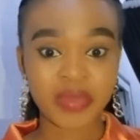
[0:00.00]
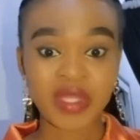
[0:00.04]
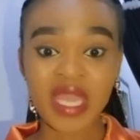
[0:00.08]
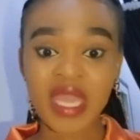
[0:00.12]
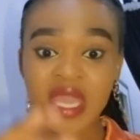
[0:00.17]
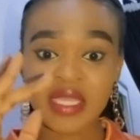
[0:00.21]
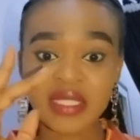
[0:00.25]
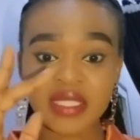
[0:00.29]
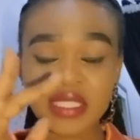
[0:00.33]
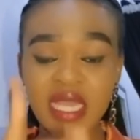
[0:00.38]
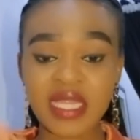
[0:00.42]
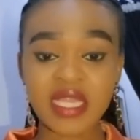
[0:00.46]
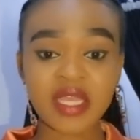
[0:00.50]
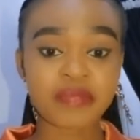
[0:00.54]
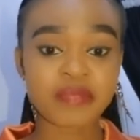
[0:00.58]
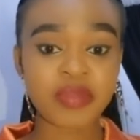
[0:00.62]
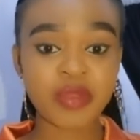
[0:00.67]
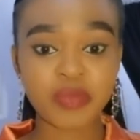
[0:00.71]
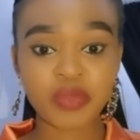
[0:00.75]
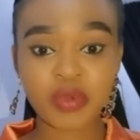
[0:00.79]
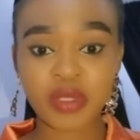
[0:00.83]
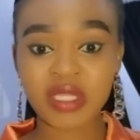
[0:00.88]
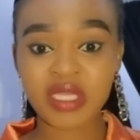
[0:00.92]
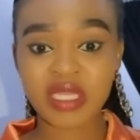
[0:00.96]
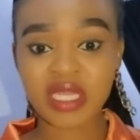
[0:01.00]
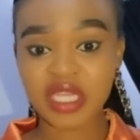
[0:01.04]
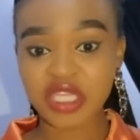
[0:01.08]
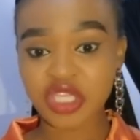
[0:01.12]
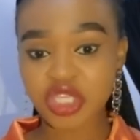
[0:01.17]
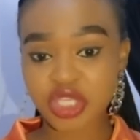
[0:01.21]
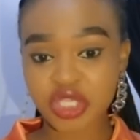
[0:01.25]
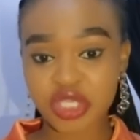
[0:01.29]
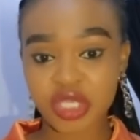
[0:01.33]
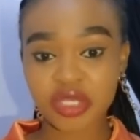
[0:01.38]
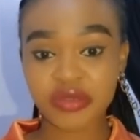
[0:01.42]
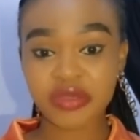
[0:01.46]
entered a Big Brother
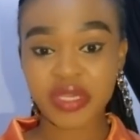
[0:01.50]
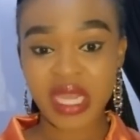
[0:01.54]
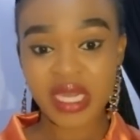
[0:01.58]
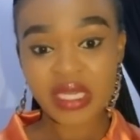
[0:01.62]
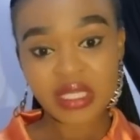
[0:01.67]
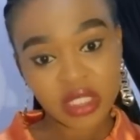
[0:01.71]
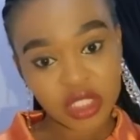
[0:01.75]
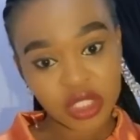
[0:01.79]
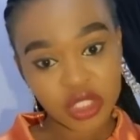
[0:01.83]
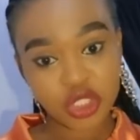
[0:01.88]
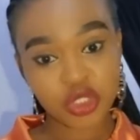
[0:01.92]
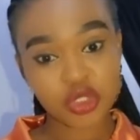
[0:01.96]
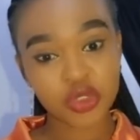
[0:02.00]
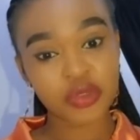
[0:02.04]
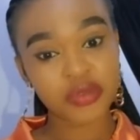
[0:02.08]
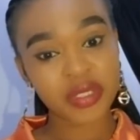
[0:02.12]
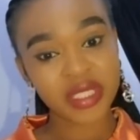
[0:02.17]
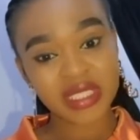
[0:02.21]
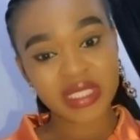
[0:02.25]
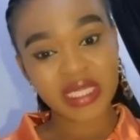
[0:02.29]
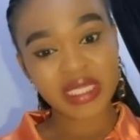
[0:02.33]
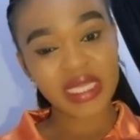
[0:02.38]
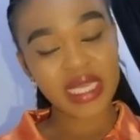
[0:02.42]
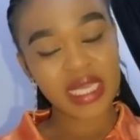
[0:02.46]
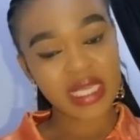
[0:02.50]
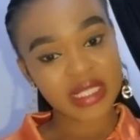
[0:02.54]
Nigeria reality show rated